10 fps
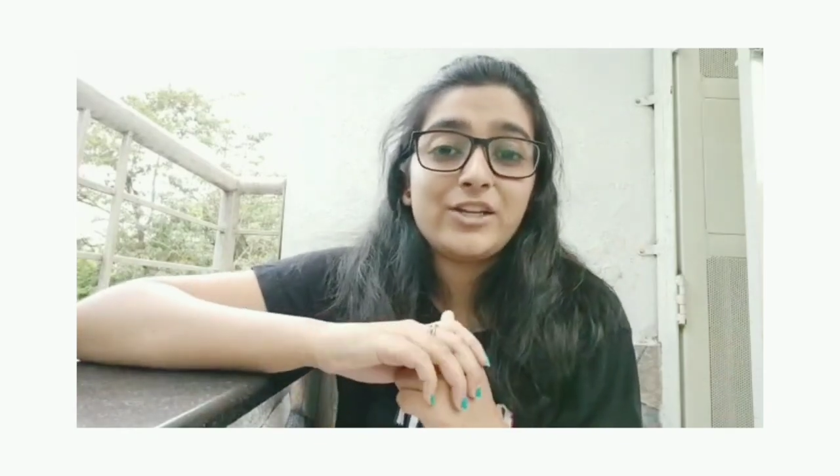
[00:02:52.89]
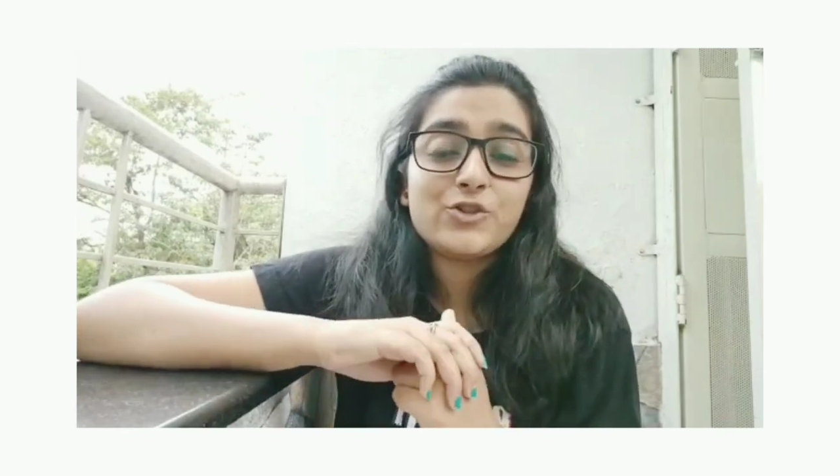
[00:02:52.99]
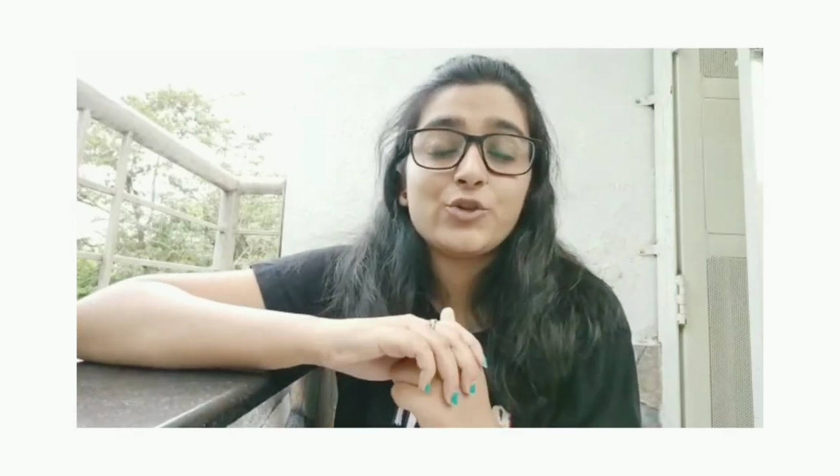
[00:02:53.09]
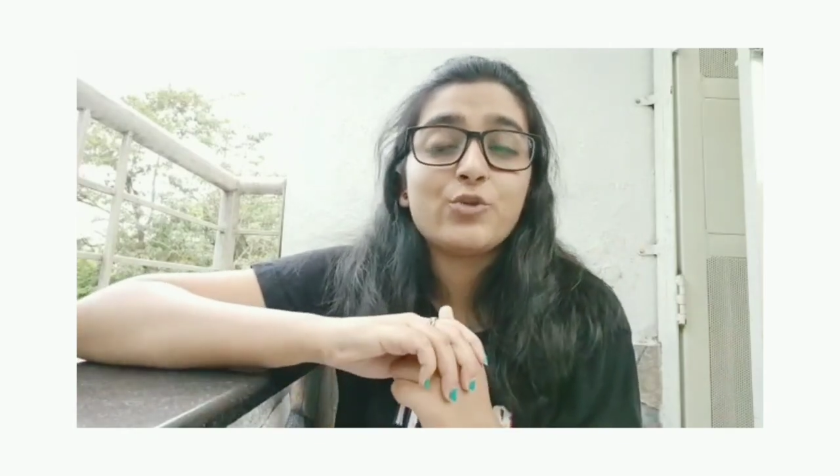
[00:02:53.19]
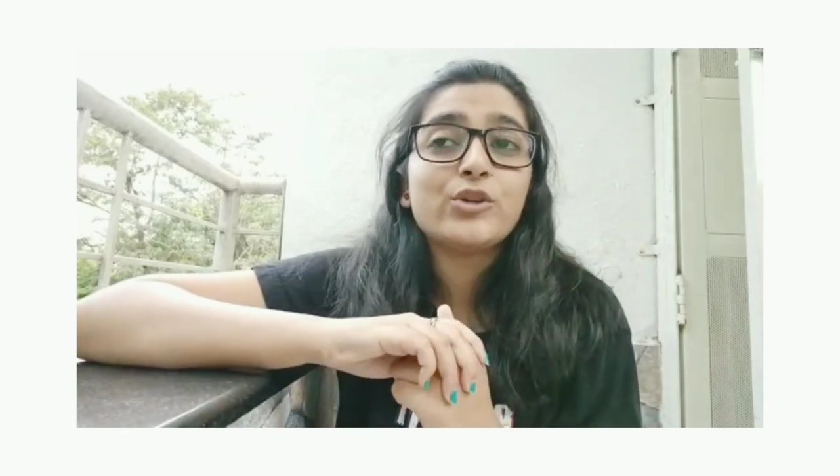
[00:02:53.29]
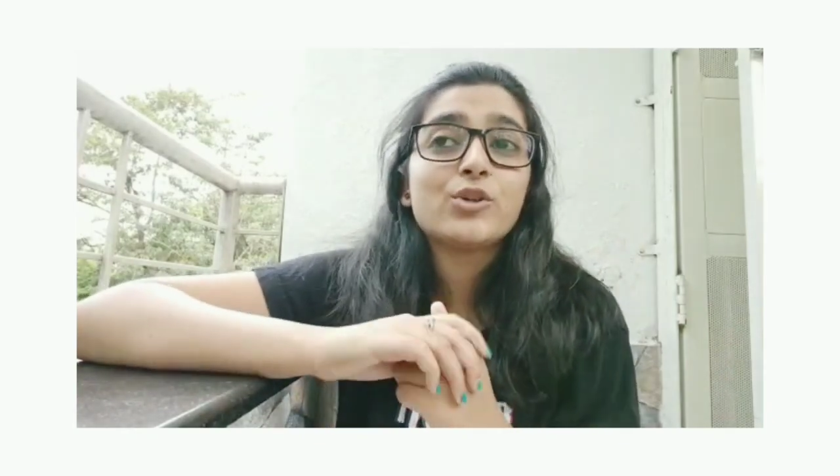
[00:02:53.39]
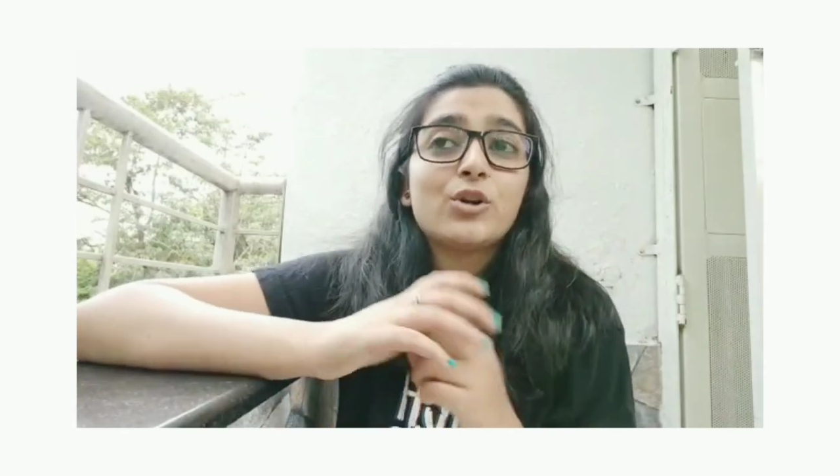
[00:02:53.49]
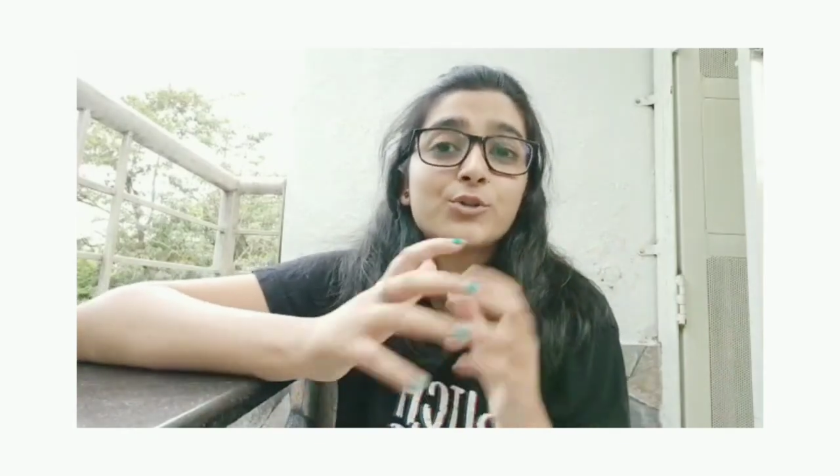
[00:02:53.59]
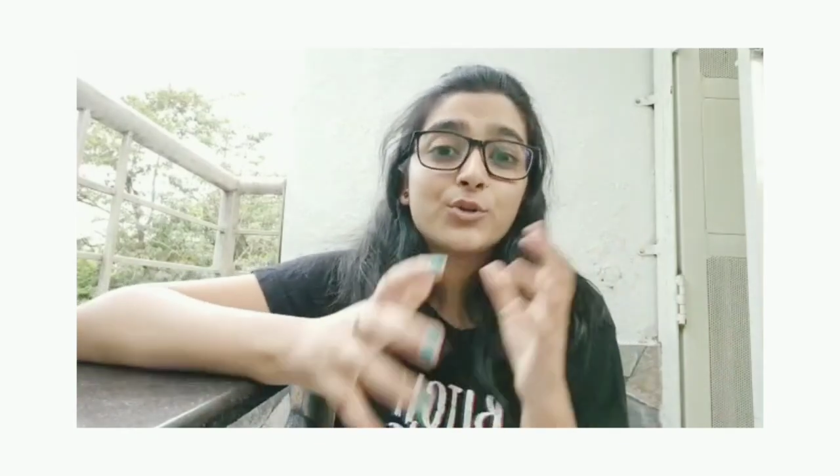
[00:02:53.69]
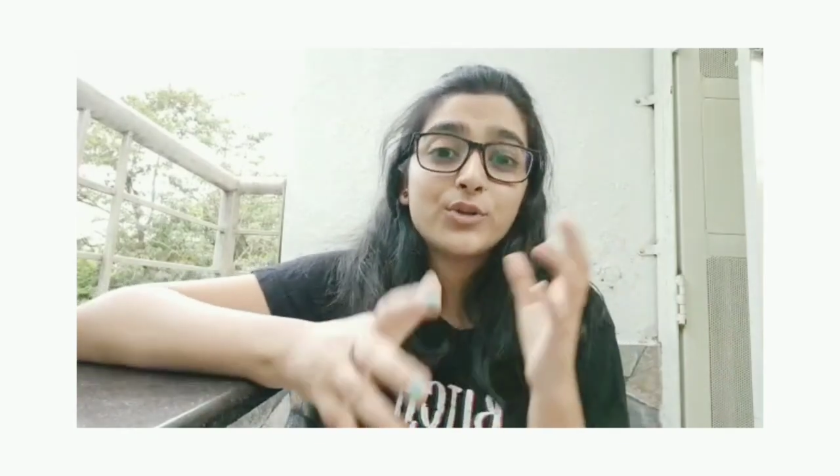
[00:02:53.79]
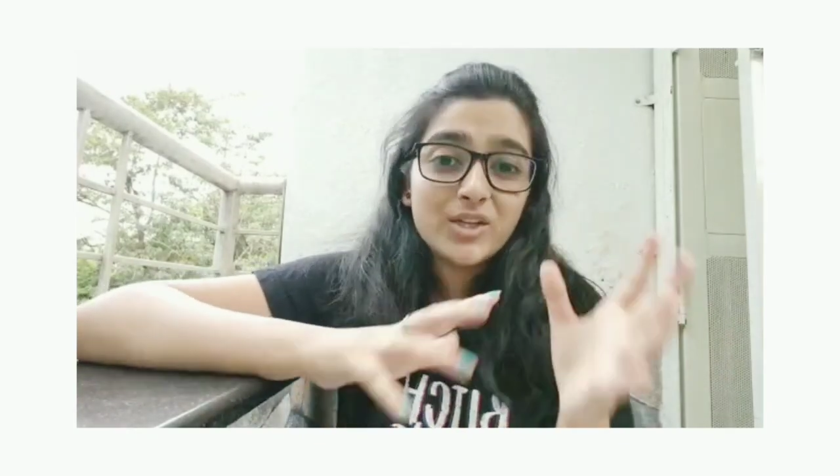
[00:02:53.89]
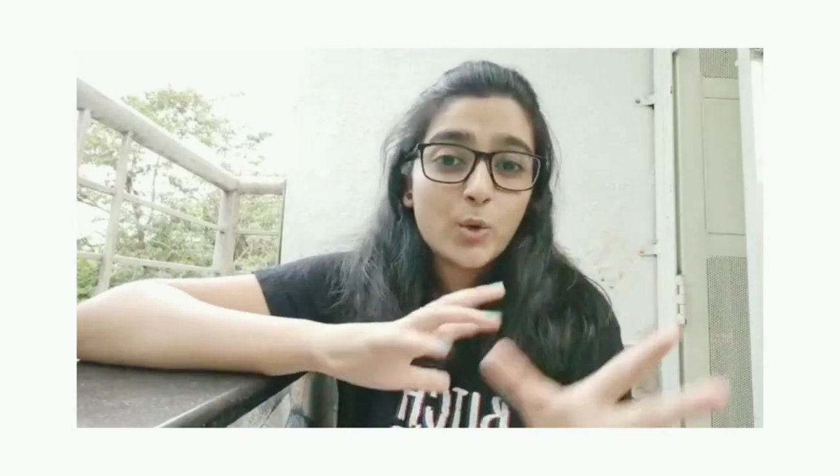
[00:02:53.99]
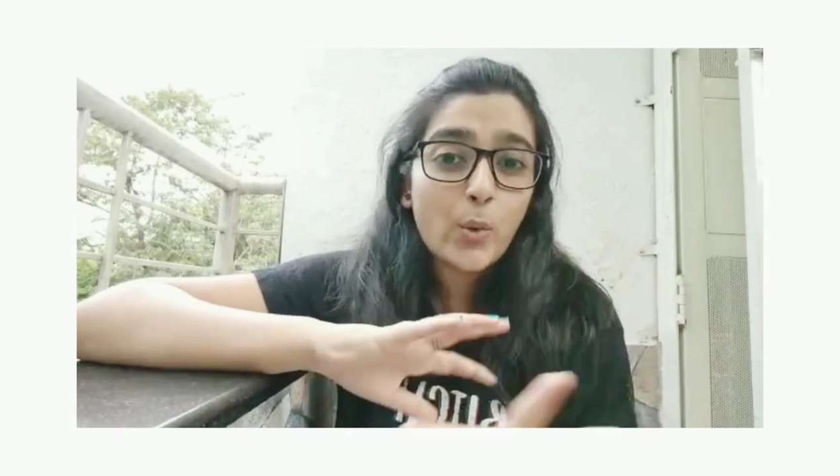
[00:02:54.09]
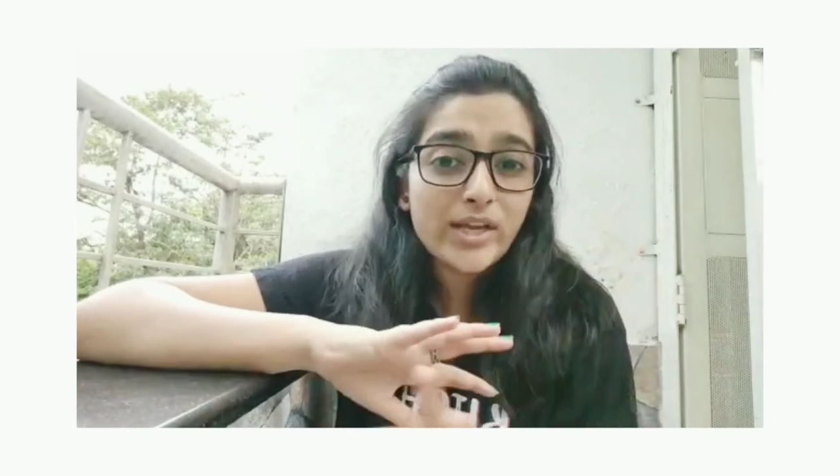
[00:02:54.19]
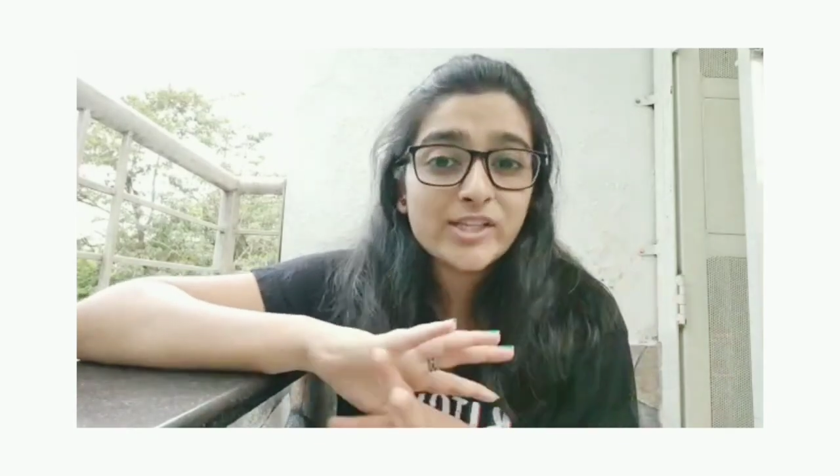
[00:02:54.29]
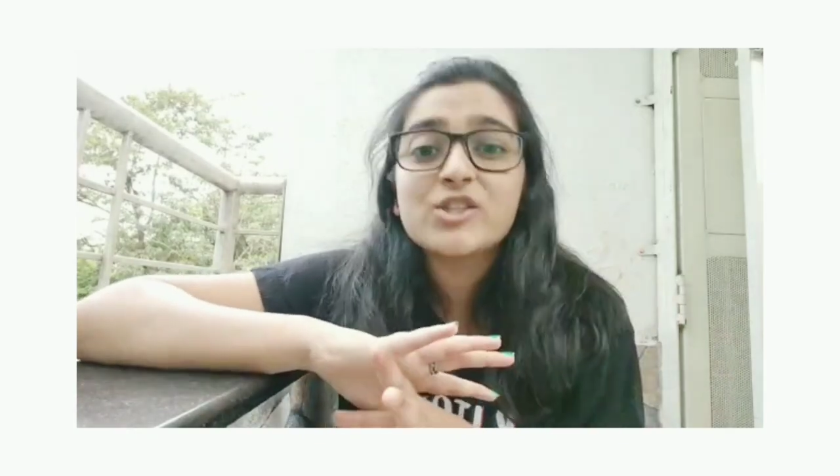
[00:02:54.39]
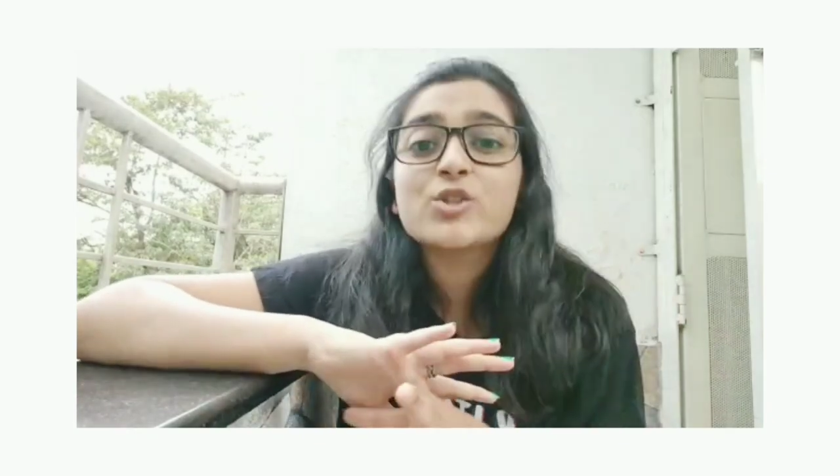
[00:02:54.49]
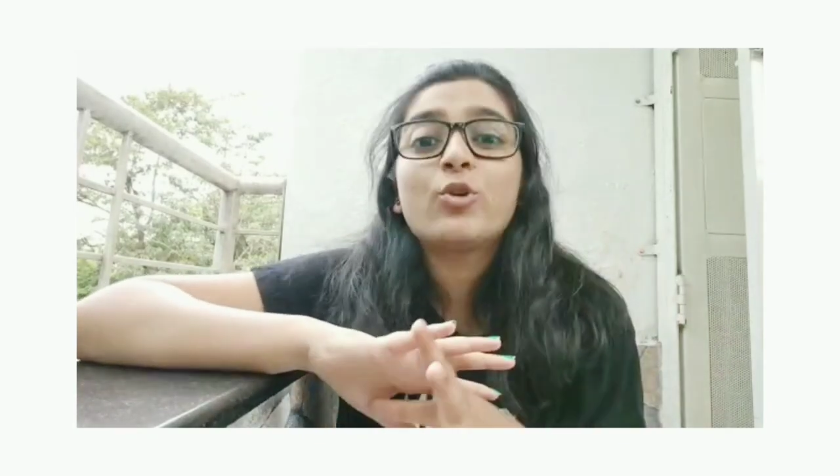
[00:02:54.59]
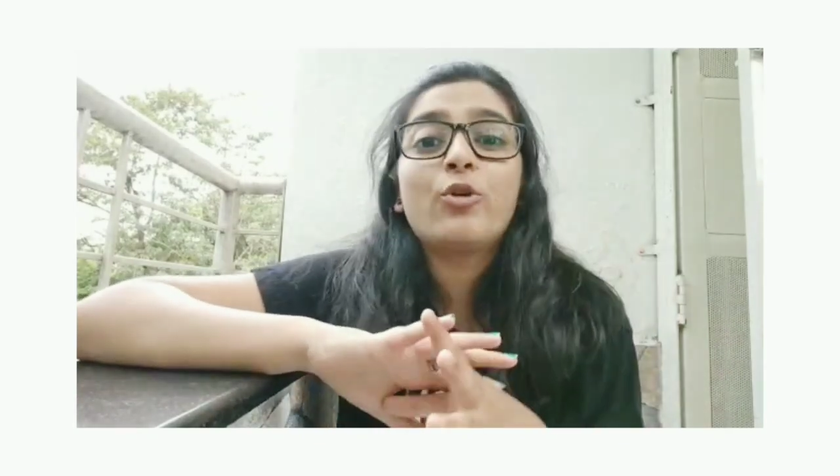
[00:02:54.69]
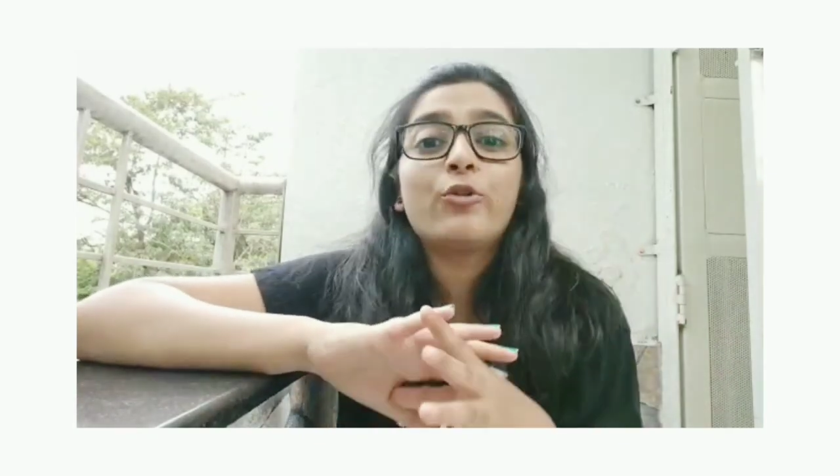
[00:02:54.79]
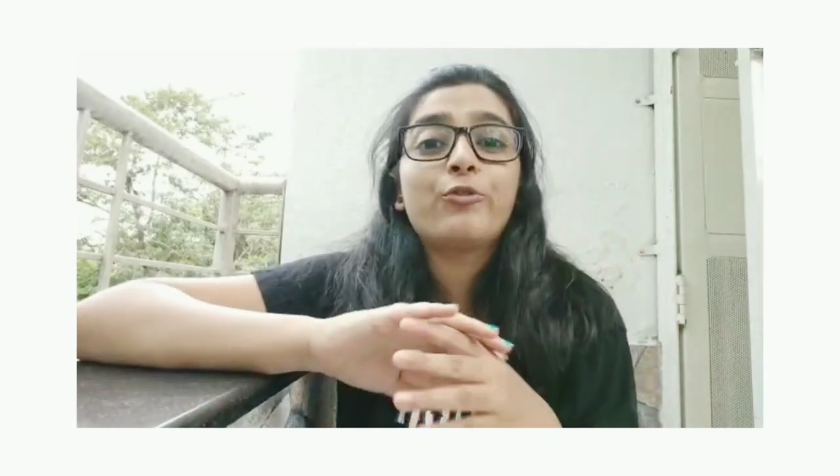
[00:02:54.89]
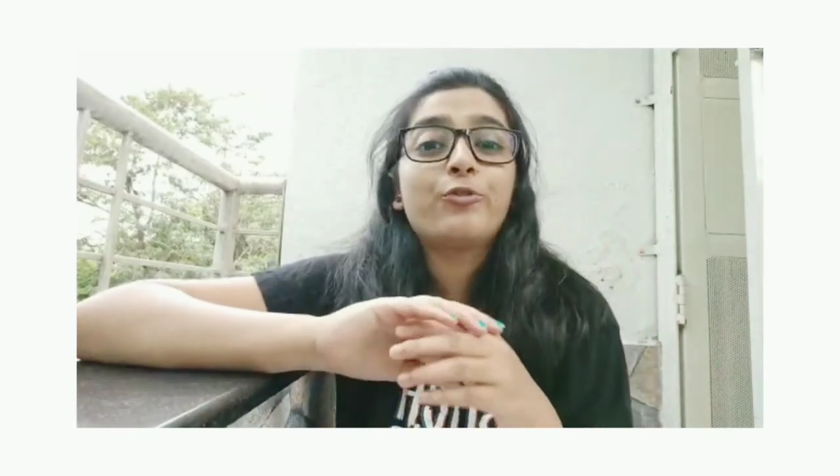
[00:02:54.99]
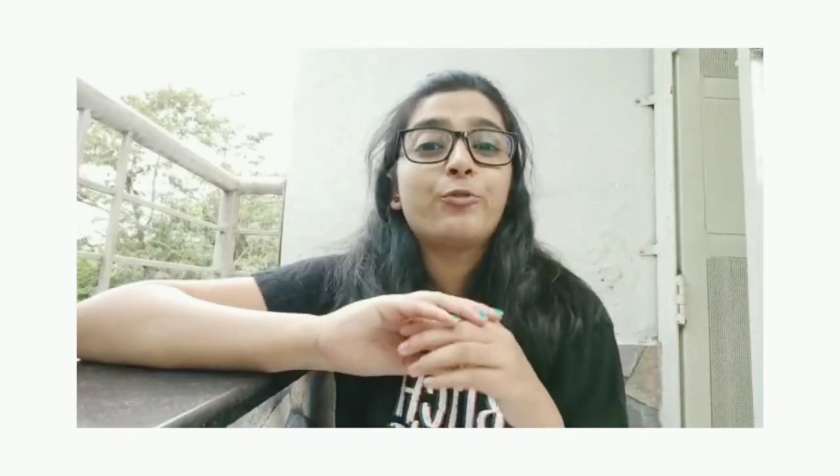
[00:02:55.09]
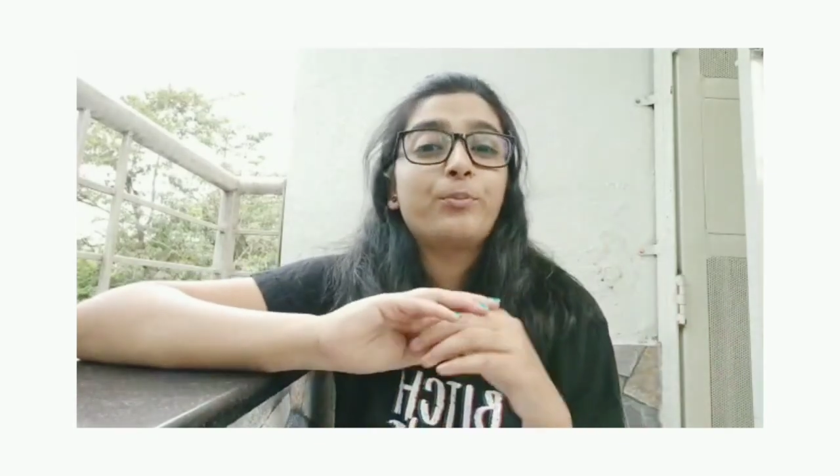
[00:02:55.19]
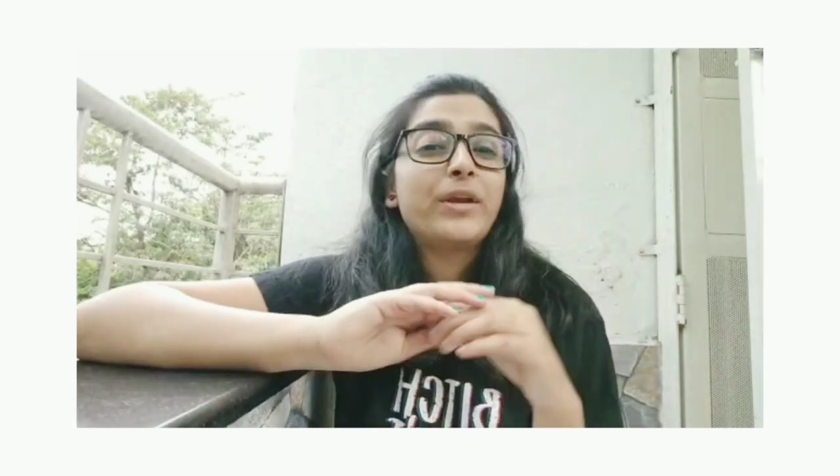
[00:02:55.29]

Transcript: agent who is also in the quest of